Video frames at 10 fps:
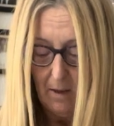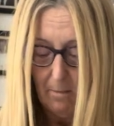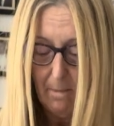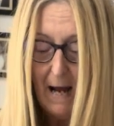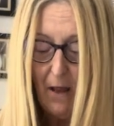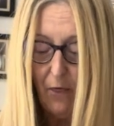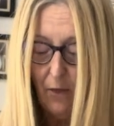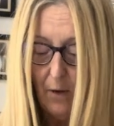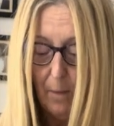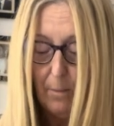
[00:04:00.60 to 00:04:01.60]
bath
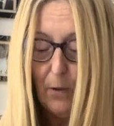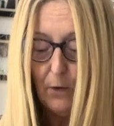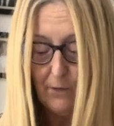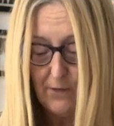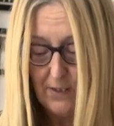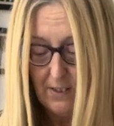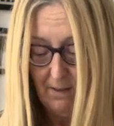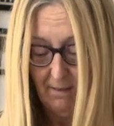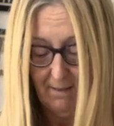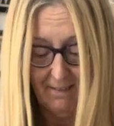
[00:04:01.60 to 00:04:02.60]
puffs.
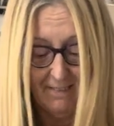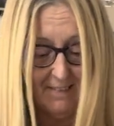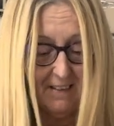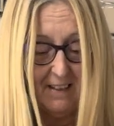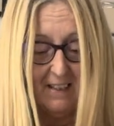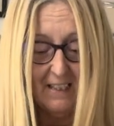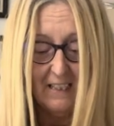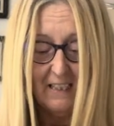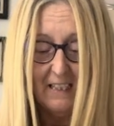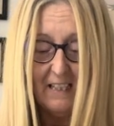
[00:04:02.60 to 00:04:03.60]

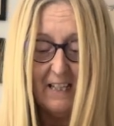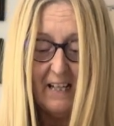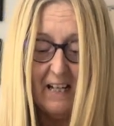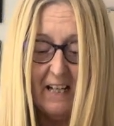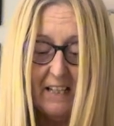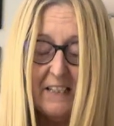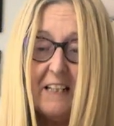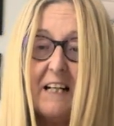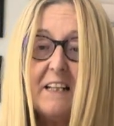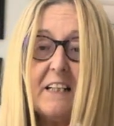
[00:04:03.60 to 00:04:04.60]
Yeah, and you
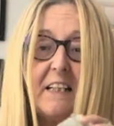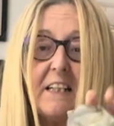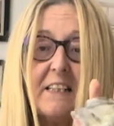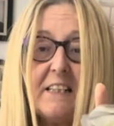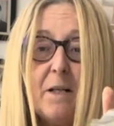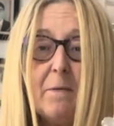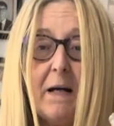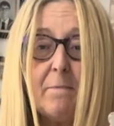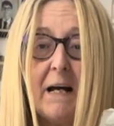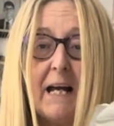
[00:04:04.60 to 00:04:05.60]
can see by
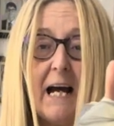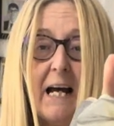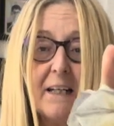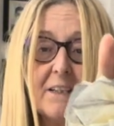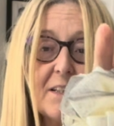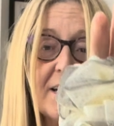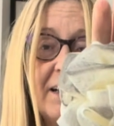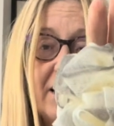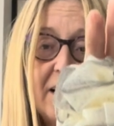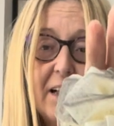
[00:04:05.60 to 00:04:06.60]
my hand,
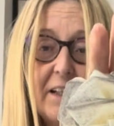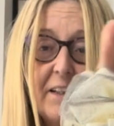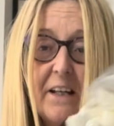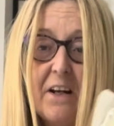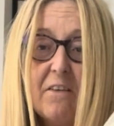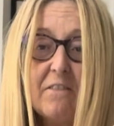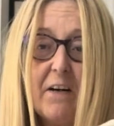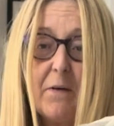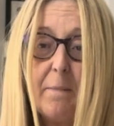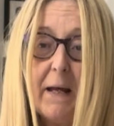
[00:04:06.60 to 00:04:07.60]
they're not
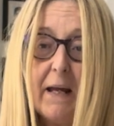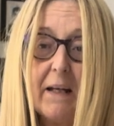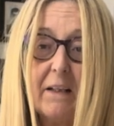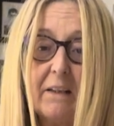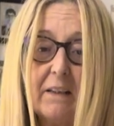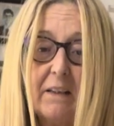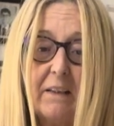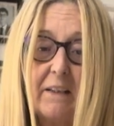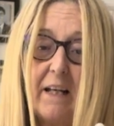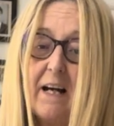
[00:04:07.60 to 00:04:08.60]
very big.
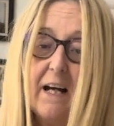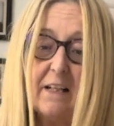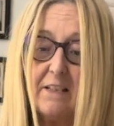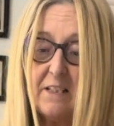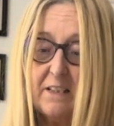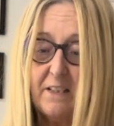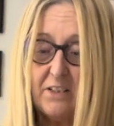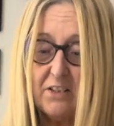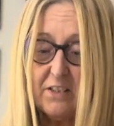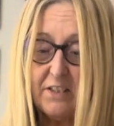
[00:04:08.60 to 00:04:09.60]
They aren't, they're
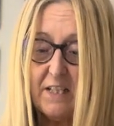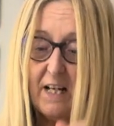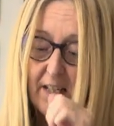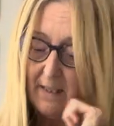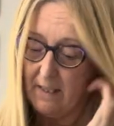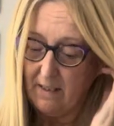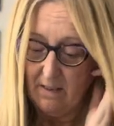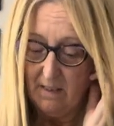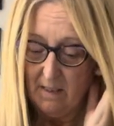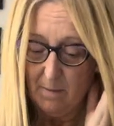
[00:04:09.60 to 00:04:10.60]
just tiny.
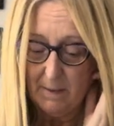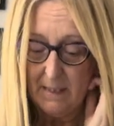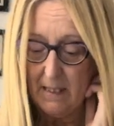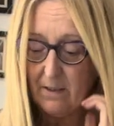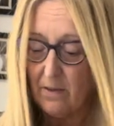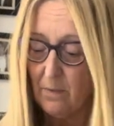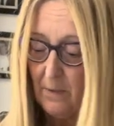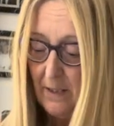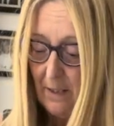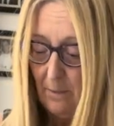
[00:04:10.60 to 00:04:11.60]
Let me get another
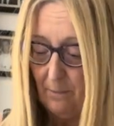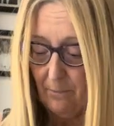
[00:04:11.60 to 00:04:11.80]
one out.